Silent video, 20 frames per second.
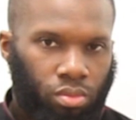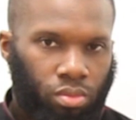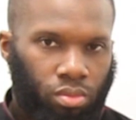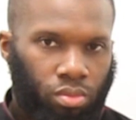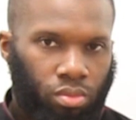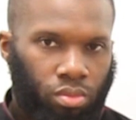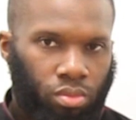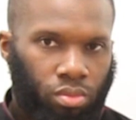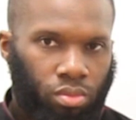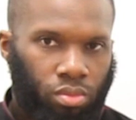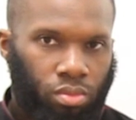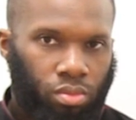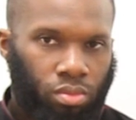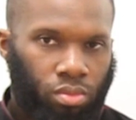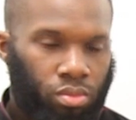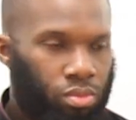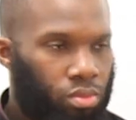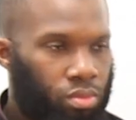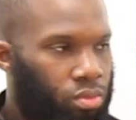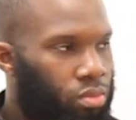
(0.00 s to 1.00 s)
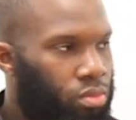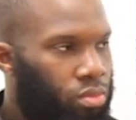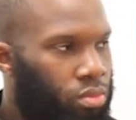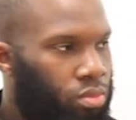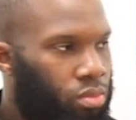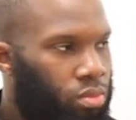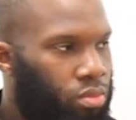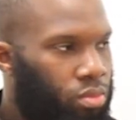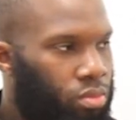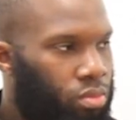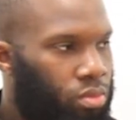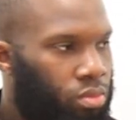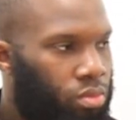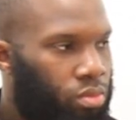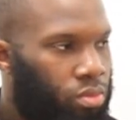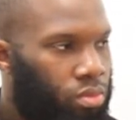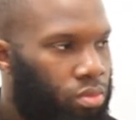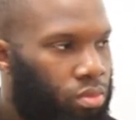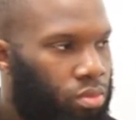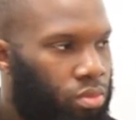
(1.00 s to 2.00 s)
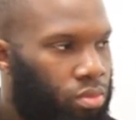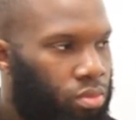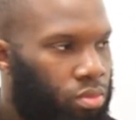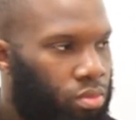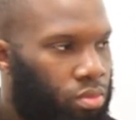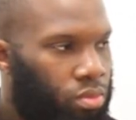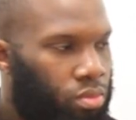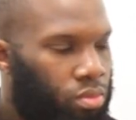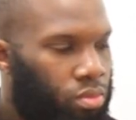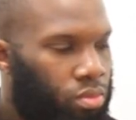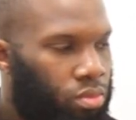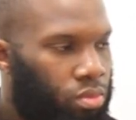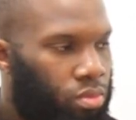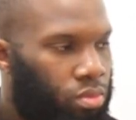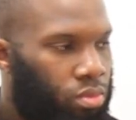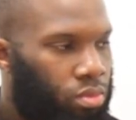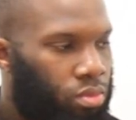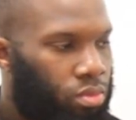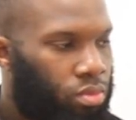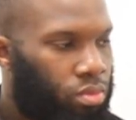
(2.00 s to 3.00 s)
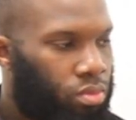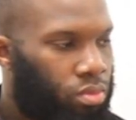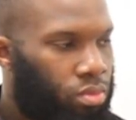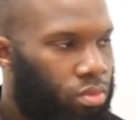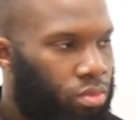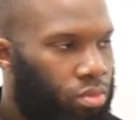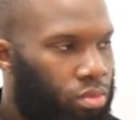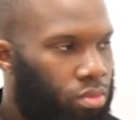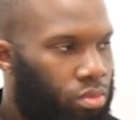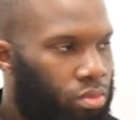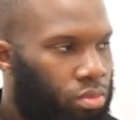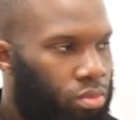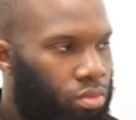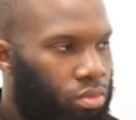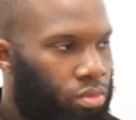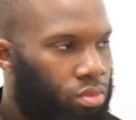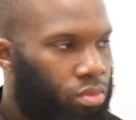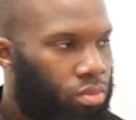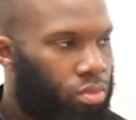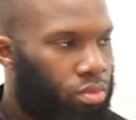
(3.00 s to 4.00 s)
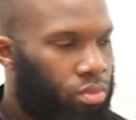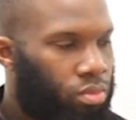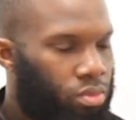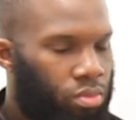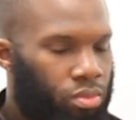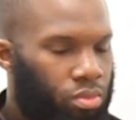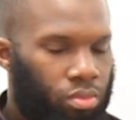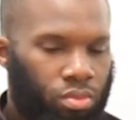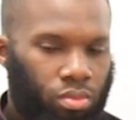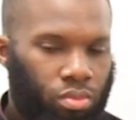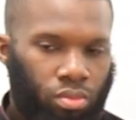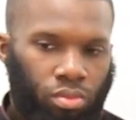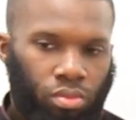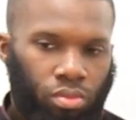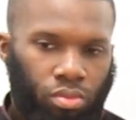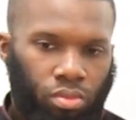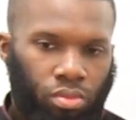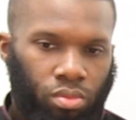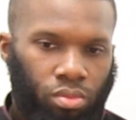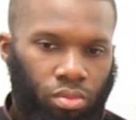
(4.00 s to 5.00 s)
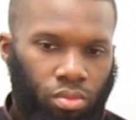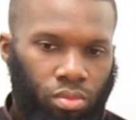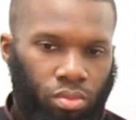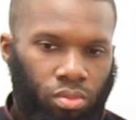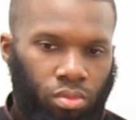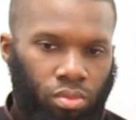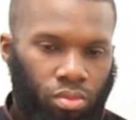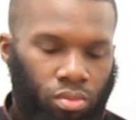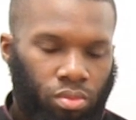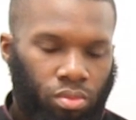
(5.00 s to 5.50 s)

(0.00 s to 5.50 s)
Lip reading: No words are spoken by the person on screen.